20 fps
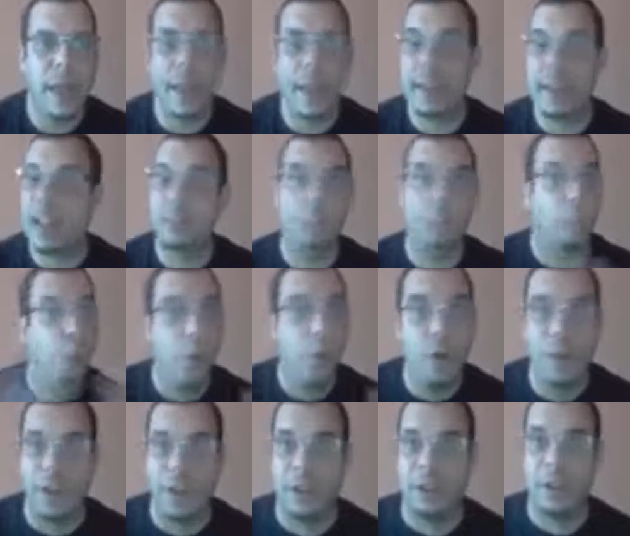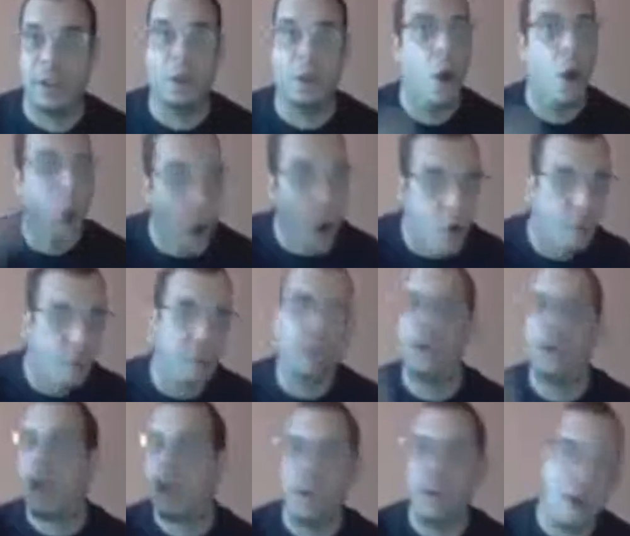and that's proven,
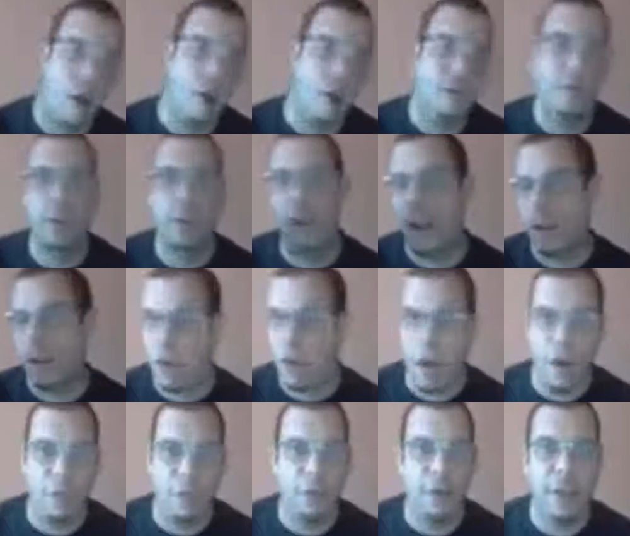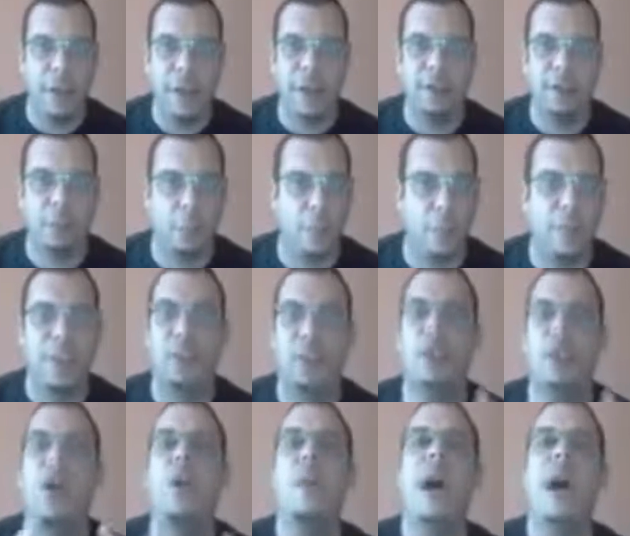over and over and over again. It's
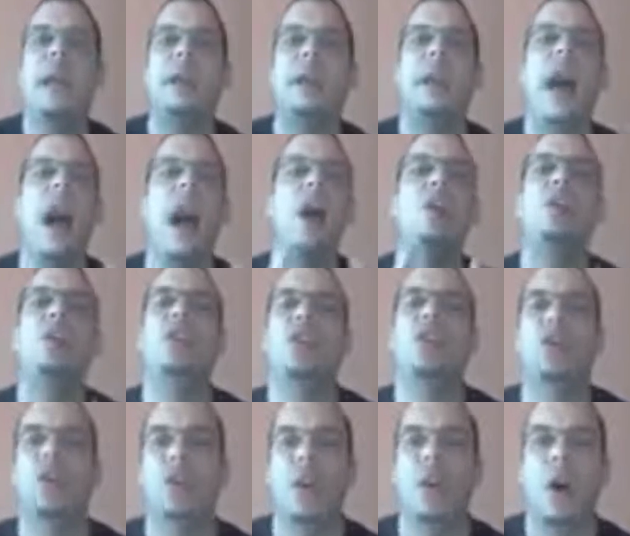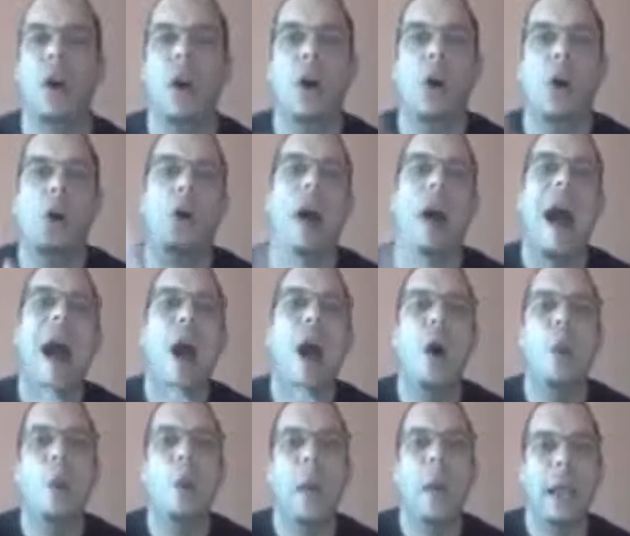proven. No matter how good
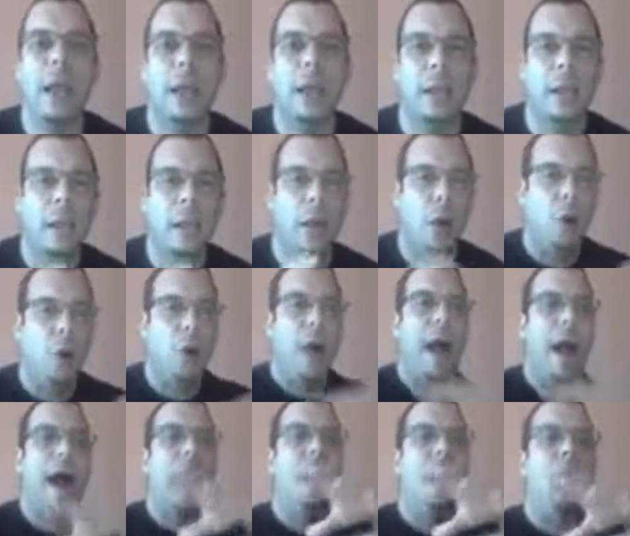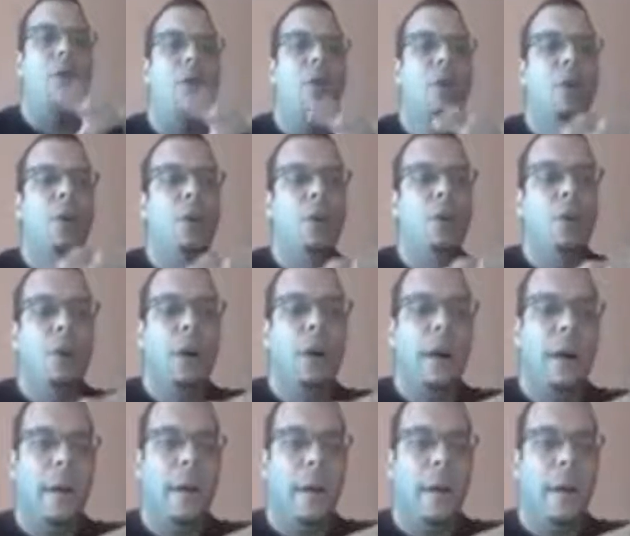or how well or how